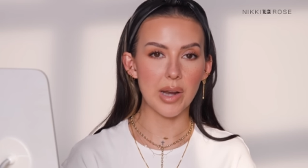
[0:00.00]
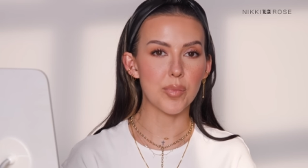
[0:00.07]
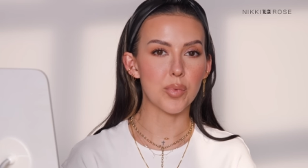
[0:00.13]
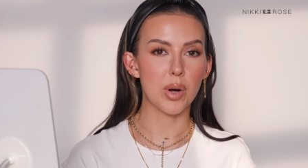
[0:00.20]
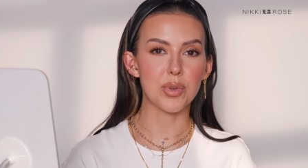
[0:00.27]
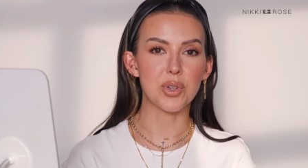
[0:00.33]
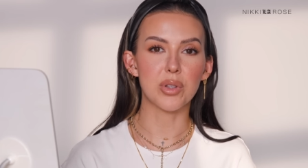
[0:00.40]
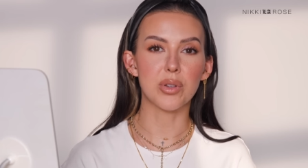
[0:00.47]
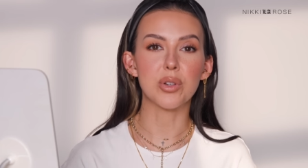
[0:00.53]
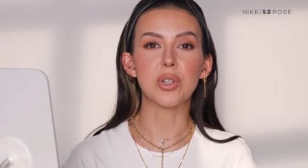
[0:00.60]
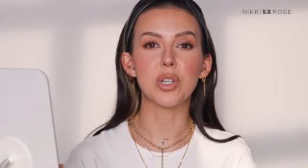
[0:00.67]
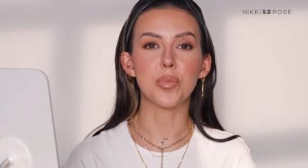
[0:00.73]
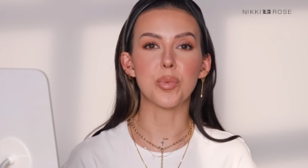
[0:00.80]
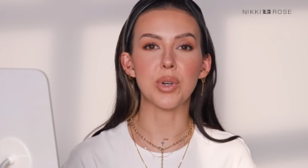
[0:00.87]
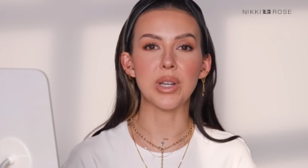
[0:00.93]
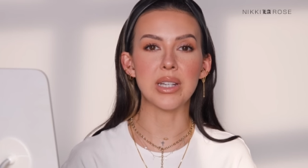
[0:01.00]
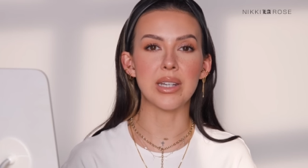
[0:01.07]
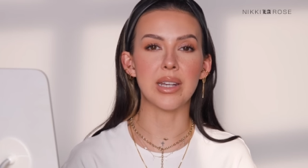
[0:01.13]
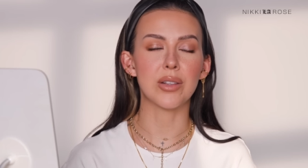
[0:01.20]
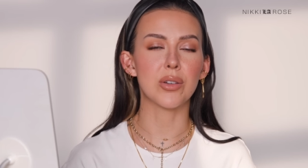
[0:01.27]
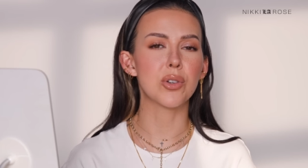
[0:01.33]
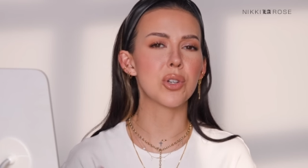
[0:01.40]
I promise you they're super
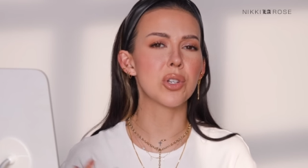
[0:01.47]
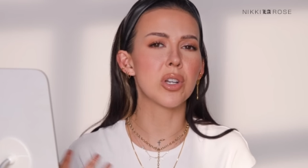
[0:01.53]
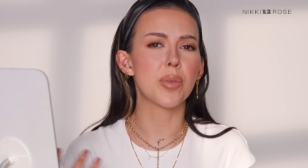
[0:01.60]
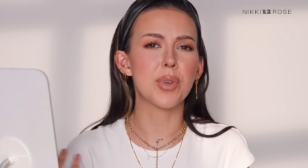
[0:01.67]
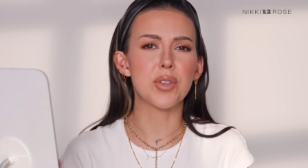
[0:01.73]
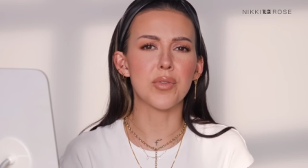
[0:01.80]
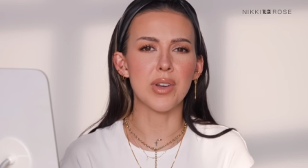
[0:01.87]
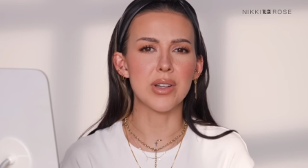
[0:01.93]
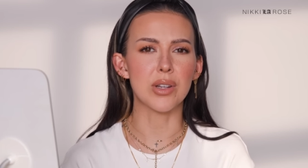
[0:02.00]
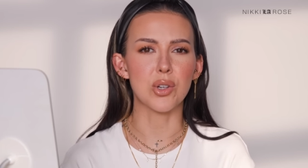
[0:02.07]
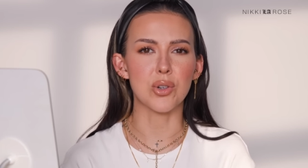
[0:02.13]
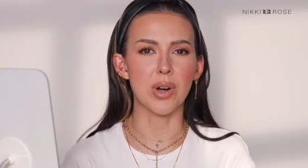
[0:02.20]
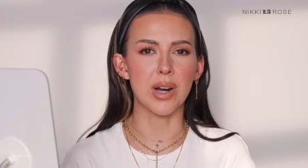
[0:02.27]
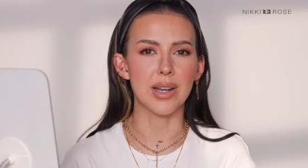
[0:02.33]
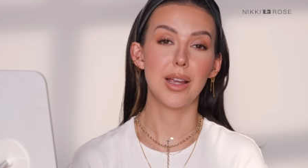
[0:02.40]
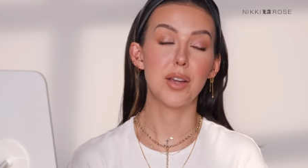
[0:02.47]
easy and they're just so much fun to try.